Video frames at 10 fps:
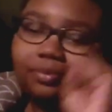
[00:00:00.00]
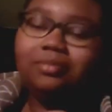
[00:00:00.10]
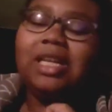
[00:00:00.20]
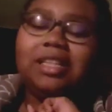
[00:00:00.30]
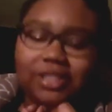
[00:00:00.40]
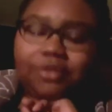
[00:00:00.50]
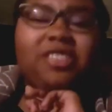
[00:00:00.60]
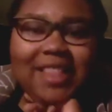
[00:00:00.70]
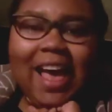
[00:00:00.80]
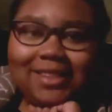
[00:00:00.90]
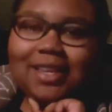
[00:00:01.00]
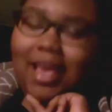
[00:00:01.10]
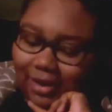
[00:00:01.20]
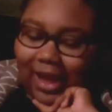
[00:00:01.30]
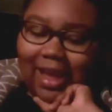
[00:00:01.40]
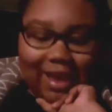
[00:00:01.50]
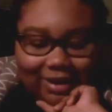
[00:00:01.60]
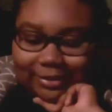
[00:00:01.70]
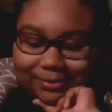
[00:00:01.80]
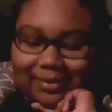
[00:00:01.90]
realm. So there's that.
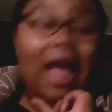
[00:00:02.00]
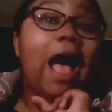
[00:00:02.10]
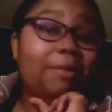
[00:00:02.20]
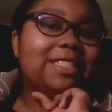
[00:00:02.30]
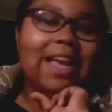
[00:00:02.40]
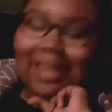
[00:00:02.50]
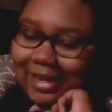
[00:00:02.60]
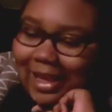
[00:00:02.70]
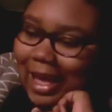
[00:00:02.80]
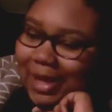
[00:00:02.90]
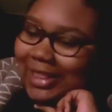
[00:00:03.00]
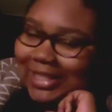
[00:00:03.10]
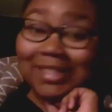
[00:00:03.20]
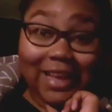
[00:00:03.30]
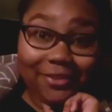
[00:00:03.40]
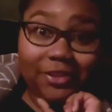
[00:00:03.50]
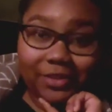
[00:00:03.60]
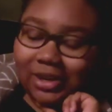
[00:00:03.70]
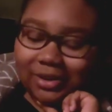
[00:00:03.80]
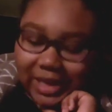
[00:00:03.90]
Okay. And I'm excited about
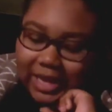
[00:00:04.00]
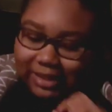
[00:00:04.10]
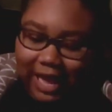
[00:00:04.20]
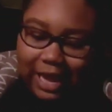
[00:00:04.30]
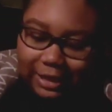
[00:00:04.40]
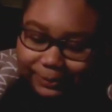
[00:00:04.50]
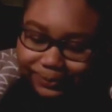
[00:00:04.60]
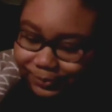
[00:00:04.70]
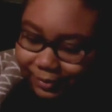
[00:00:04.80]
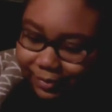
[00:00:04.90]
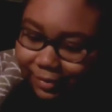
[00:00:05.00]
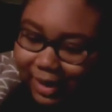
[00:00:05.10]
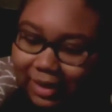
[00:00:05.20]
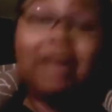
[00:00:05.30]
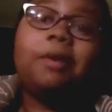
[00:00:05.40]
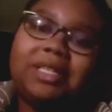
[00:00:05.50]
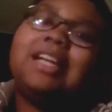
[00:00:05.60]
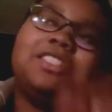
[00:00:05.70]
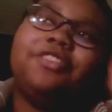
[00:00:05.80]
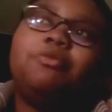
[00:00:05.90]
this, for real.
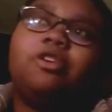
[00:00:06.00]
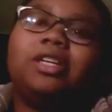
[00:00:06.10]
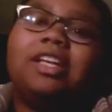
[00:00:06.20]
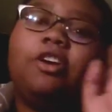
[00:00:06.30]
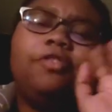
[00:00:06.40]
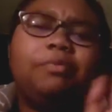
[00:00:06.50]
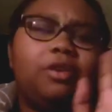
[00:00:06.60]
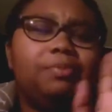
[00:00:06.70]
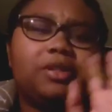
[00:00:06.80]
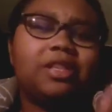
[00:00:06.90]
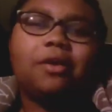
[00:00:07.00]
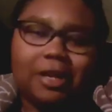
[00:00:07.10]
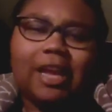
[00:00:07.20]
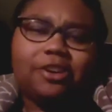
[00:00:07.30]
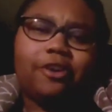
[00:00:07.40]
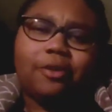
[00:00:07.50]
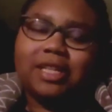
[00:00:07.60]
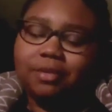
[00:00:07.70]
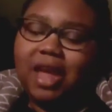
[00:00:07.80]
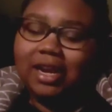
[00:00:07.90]
And I'm excited to read more. And hopefully most of
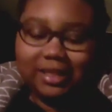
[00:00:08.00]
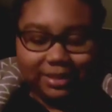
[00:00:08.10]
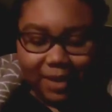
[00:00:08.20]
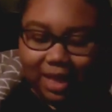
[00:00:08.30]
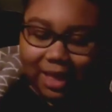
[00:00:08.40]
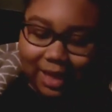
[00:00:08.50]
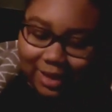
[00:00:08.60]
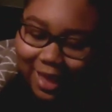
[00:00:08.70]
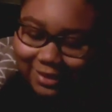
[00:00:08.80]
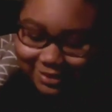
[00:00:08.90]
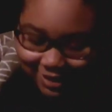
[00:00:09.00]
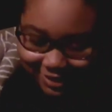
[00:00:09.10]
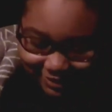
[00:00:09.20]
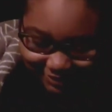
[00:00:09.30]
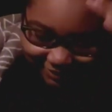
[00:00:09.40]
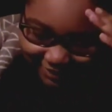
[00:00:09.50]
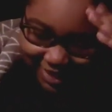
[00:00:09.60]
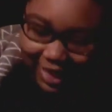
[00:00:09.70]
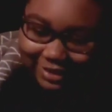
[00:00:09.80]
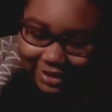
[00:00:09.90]
them are dark romance, to be honest. Next.
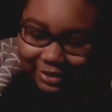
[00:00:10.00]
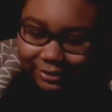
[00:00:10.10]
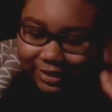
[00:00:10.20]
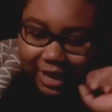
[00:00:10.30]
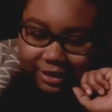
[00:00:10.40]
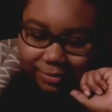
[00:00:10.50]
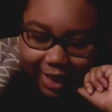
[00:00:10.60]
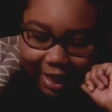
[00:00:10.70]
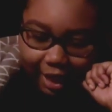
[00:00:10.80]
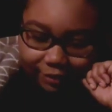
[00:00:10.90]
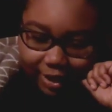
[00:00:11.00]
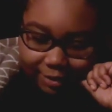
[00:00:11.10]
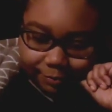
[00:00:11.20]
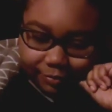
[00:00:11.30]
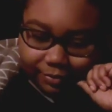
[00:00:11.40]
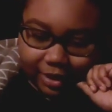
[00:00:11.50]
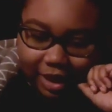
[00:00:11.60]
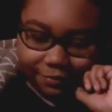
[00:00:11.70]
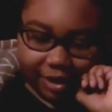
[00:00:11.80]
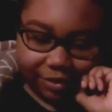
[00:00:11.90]
So next we have
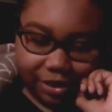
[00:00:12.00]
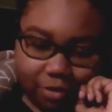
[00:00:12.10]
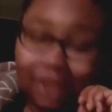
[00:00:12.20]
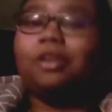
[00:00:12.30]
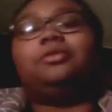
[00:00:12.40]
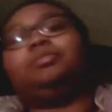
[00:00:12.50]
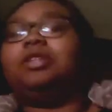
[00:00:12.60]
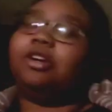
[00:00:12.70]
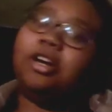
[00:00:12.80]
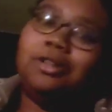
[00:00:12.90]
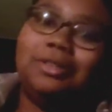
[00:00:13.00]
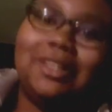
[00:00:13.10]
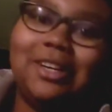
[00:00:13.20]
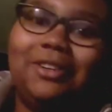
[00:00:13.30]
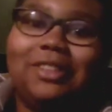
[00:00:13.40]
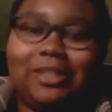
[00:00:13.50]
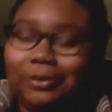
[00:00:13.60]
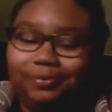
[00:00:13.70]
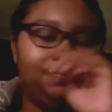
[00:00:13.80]
favorite new author. Girl.